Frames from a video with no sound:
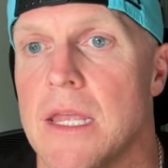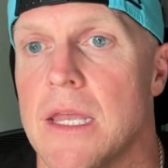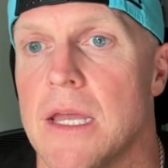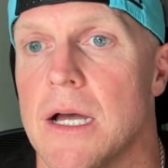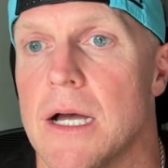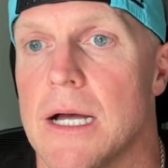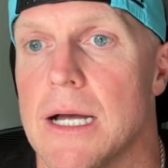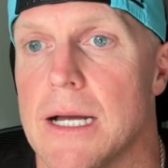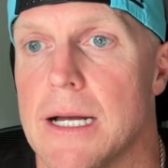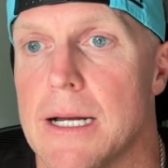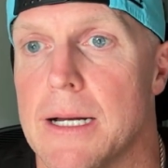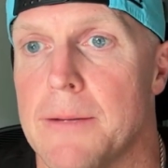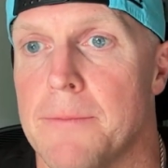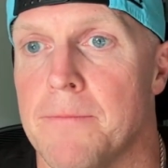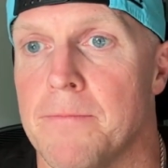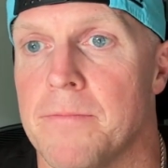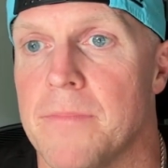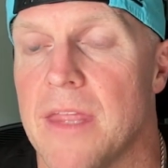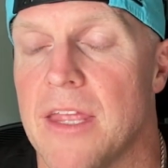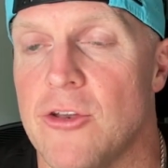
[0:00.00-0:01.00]

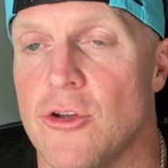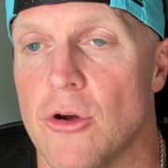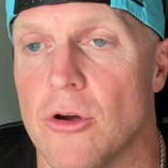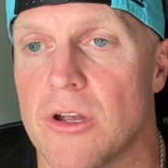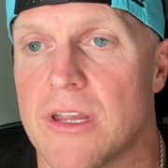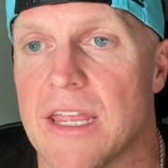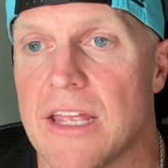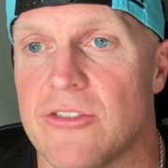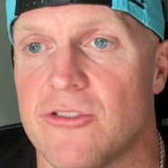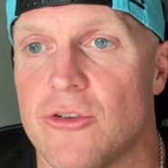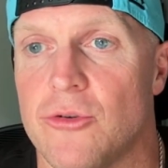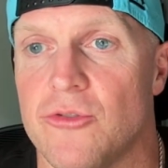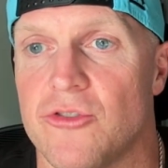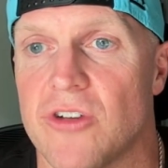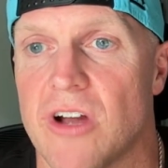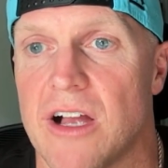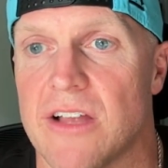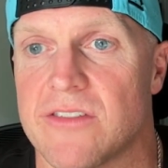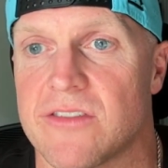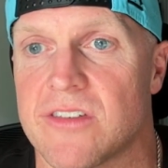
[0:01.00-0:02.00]
And you'll get 2
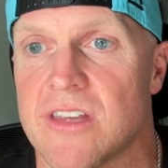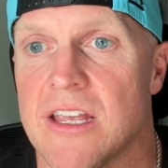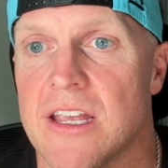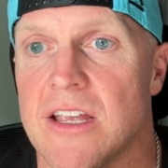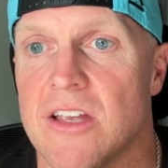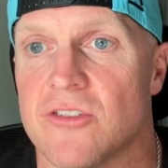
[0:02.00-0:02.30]
shots.